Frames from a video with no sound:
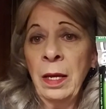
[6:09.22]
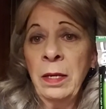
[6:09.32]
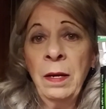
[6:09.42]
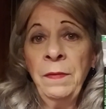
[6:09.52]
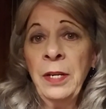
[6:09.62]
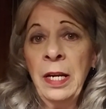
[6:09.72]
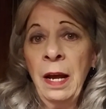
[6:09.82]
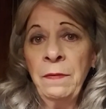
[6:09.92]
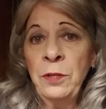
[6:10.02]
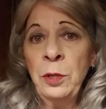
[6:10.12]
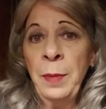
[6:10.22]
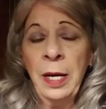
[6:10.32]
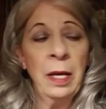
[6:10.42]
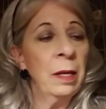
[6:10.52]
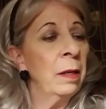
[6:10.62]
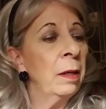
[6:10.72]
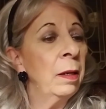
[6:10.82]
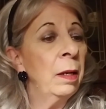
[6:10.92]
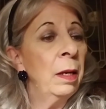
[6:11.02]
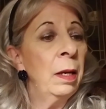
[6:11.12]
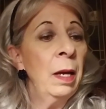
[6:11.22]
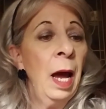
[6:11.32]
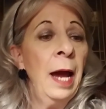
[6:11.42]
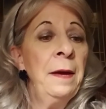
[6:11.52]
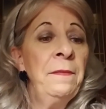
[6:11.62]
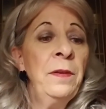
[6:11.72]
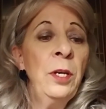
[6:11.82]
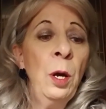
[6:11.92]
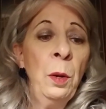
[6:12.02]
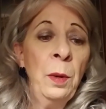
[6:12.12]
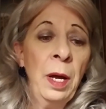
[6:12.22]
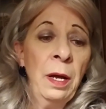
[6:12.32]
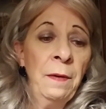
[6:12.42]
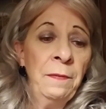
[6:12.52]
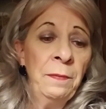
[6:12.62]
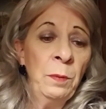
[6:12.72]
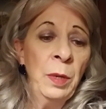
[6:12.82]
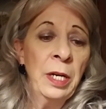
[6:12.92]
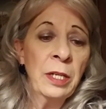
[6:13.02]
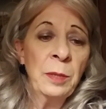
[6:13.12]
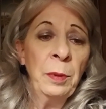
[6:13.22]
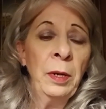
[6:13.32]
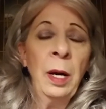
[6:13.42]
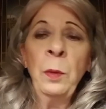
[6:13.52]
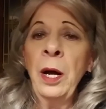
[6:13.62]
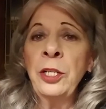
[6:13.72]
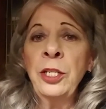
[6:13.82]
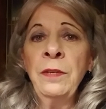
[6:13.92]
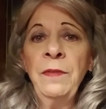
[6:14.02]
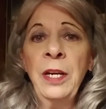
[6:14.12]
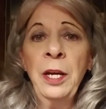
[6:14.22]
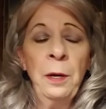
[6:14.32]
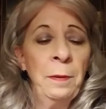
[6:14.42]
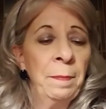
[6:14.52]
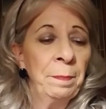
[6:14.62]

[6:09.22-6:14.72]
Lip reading: Never going to have too many. I even know of one explorer, I watched a video,